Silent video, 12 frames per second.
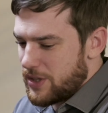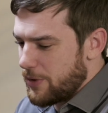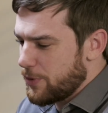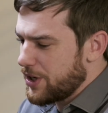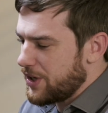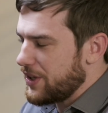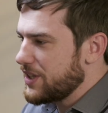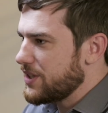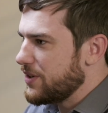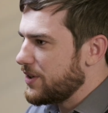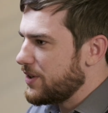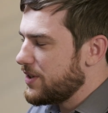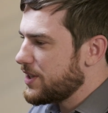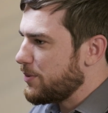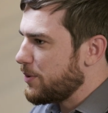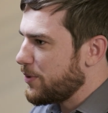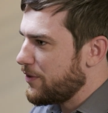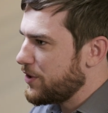We're going to link to some of
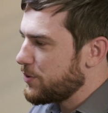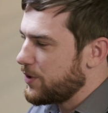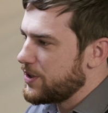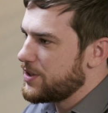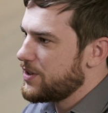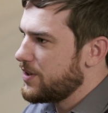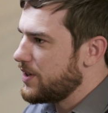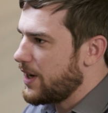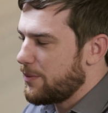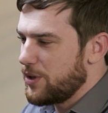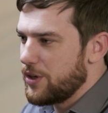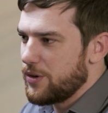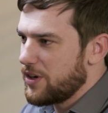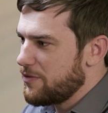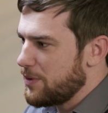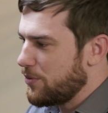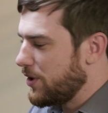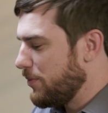the previous ones down below if
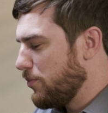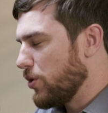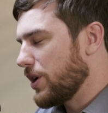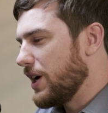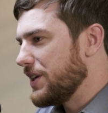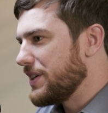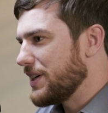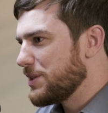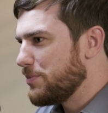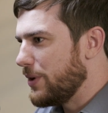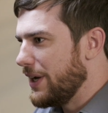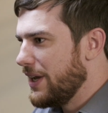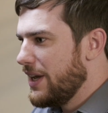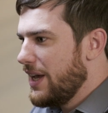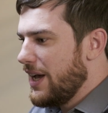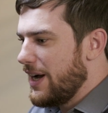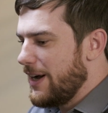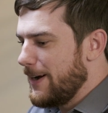you want more context, but
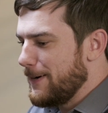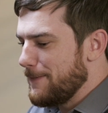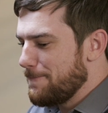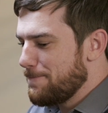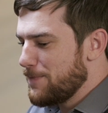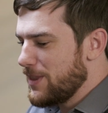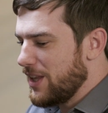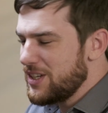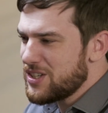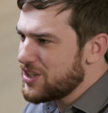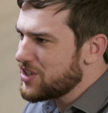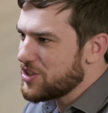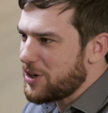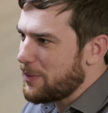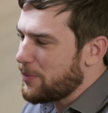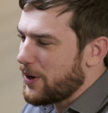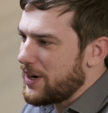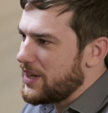let's just
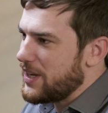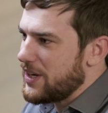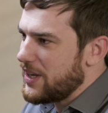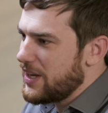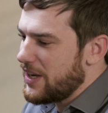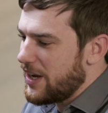jump right in.